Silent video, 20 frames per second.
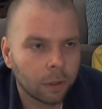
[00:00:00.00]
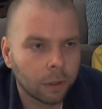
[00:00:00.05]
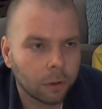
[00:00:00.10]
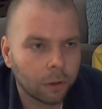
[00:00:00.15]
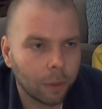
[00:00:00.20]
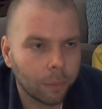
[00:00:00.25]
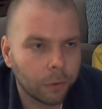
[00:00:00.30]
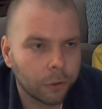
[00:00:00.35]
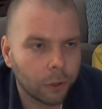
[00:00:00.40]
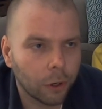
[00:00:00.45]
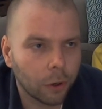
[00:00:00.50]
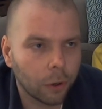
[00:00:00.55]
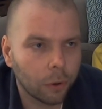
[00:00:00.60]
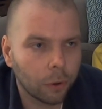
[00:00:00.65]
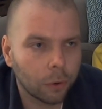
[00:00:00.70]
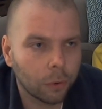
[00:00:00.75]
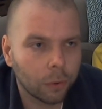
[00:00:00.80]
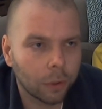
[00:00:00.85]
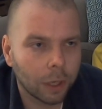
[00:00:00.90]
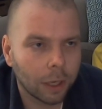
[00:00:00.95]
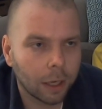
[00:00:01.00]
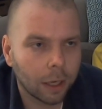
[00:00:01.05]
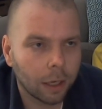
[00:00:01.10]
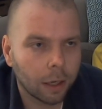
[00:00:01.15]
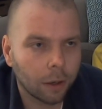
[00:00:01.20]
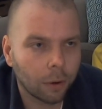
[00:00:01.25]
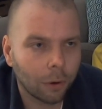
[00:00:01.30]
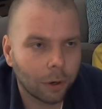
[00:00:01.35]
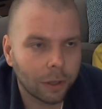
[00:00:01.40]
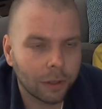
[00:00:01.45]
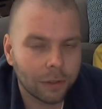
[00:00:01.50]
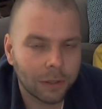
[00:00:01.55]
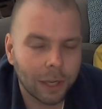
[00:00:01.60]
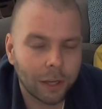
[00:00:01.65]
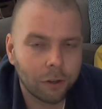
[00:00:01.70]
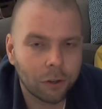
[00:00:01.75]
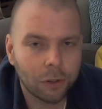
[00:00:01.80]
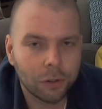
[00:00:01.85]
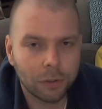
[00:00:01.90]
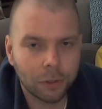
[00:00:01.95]
crypto
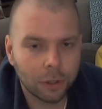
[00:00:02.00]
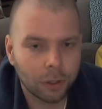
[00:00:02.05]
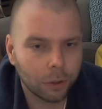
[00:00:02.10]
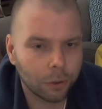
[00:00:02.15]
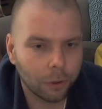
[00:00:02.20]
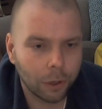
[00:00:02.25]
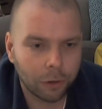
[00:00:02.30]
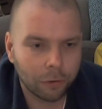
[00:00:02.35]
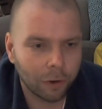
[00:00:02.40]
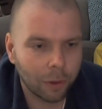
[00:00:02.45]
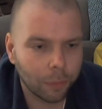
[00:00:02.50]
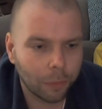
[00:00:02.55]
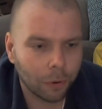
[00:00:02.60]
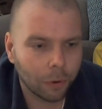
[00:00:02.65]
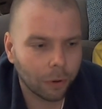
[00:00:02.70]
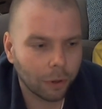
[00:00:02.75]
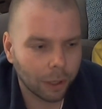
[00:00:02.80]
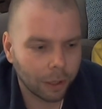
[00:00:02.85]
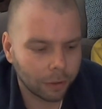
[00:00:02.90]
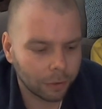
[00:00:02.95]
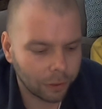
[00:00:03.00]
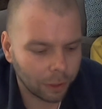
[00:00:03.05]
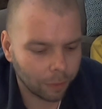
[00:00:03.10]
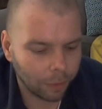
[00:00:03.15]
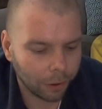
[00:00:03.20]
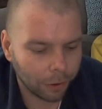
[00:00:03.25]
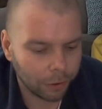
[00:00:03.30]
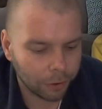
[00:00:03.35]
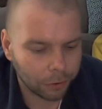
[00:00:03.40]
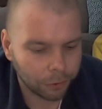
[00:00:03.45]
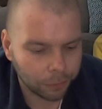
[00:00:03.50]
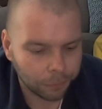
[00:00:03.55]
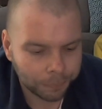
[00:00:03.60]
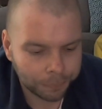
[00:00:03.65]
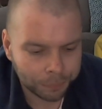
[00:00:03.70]
organizations, including Ripple and some others.